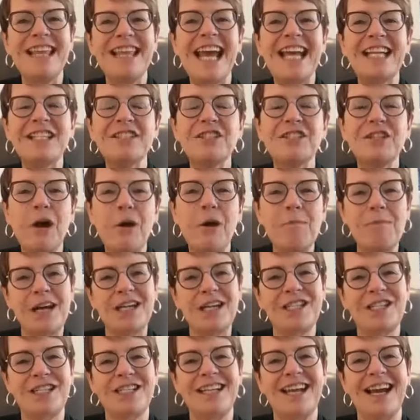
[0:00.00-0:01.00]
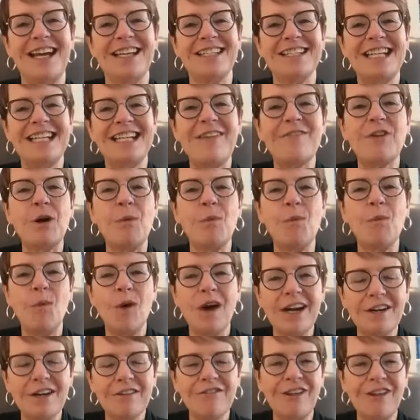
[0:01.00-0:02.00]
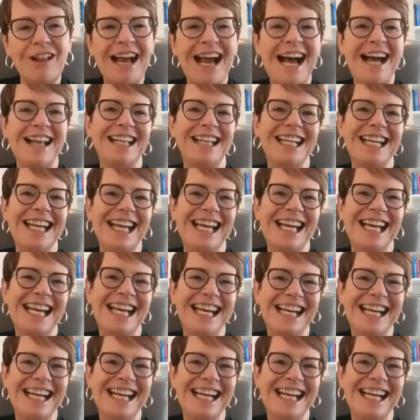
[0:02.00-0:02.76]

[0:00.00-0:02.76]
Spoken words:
thanks so much, Tess. Have a wonderful holiday.